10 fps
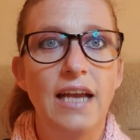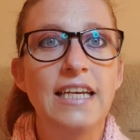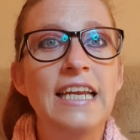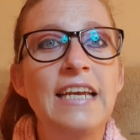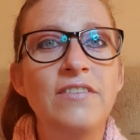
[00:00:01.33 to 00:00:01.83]

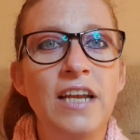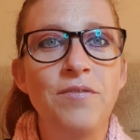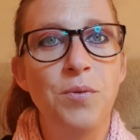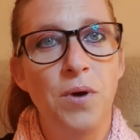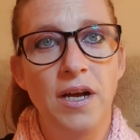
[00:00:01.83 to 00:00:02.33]
Good evening
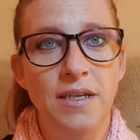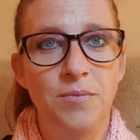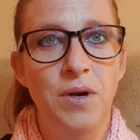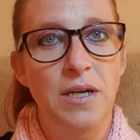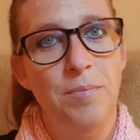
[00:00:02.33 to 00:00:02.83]

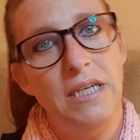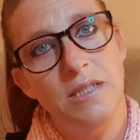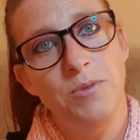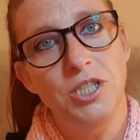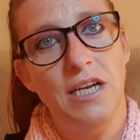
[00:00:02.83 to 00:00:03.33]
everyone, welcome back
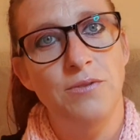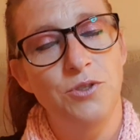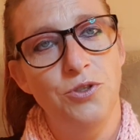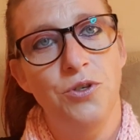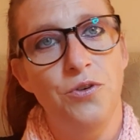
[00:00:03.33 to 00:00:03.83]
to my channel,
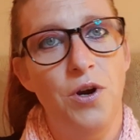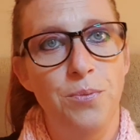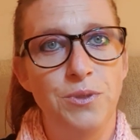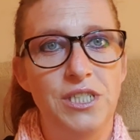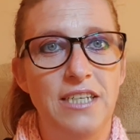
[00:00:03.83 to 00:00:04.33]
True
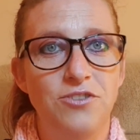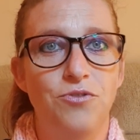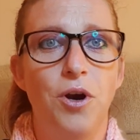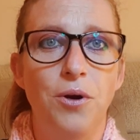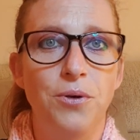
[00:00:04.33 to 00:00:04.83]
Crime with Jess
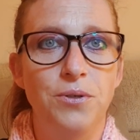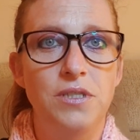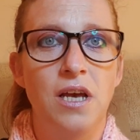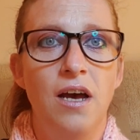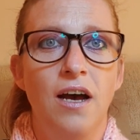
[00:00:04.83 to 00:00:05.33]

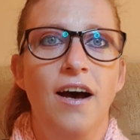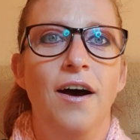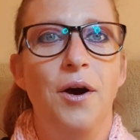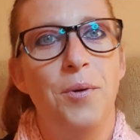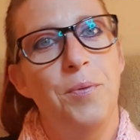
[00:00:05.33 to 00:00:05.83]
Rose.
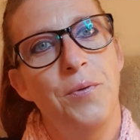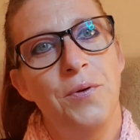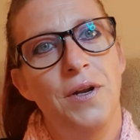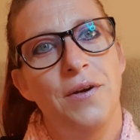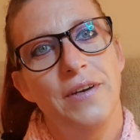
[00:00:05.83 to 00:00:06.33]
Hope you're
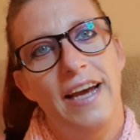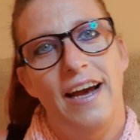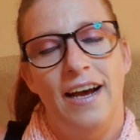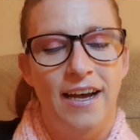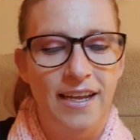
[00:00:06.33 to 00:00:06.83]
all
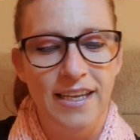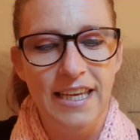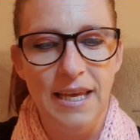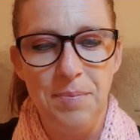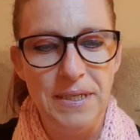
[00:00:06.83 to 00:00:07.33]
okay and
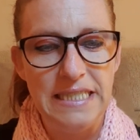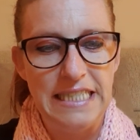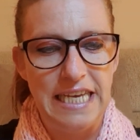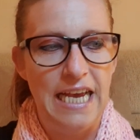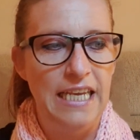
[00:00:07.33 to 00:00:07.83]
keeping
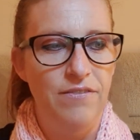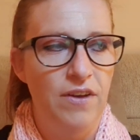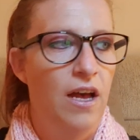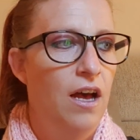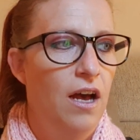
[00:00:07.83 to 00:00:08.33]
safe.
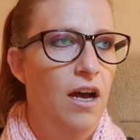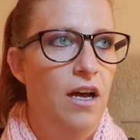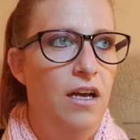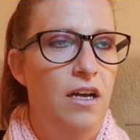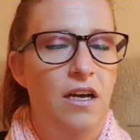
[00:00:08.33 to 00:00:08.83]

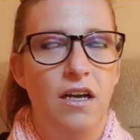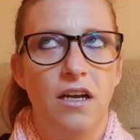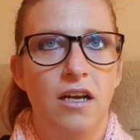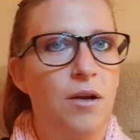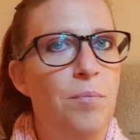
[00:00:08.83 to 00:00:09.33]

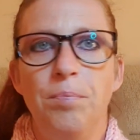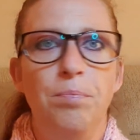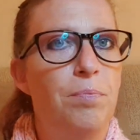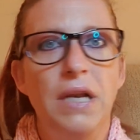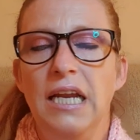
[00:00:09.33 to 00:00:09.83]

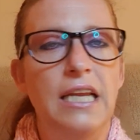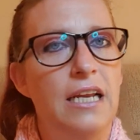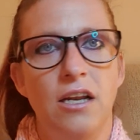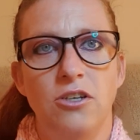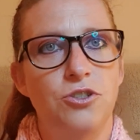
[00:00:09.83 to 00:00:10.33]

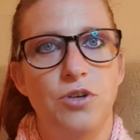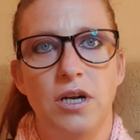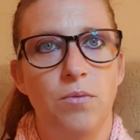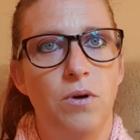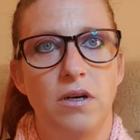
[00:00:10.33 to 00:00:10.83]
Completely lost
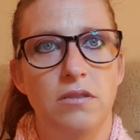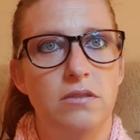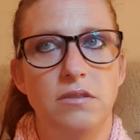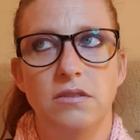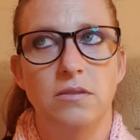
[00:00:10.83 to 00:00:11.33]
track of what
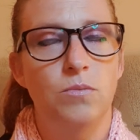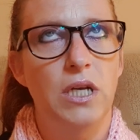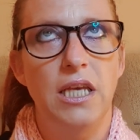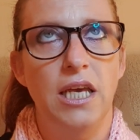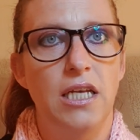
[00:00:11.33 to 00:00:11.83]

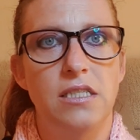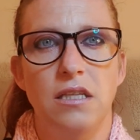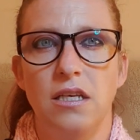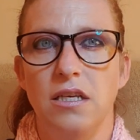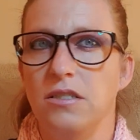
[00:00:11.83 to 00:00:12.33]
week it is. I
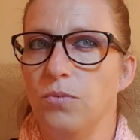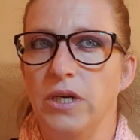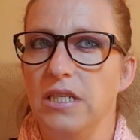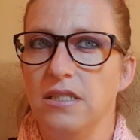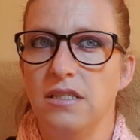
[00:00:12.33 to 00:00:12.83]
think it's
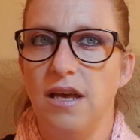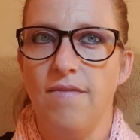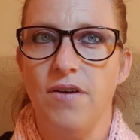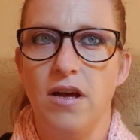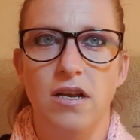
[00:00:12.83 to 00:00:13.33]
week
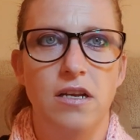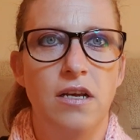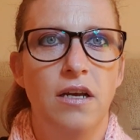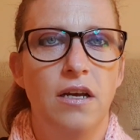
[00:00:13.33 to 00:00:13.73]
7.